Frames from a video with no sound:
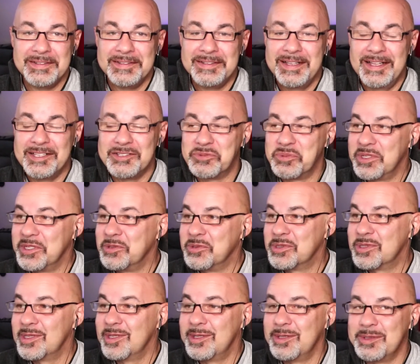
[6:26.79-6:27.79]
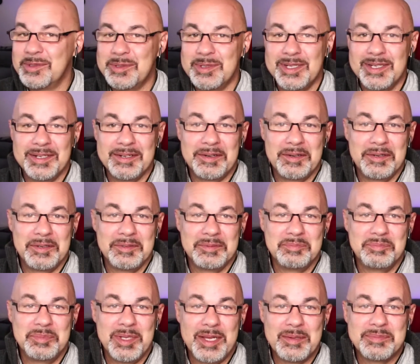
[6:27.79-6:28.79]
as we used to do in our
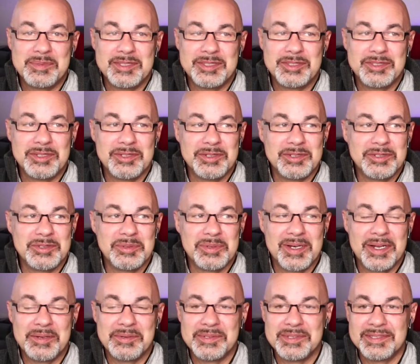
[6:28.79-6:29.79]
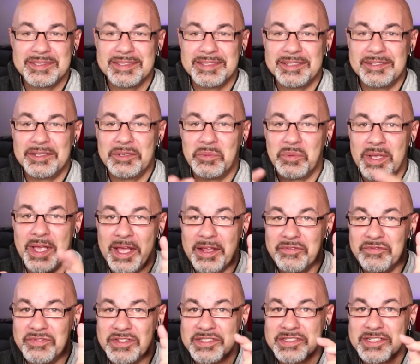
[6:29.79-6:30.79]
Baptist church when I was little, and we
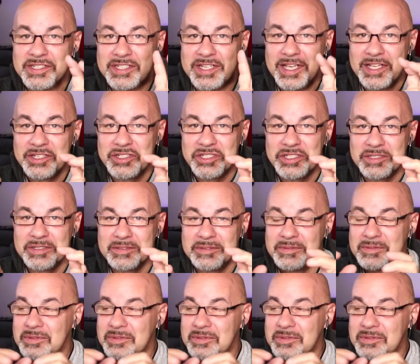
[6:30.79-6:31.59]
had visitation.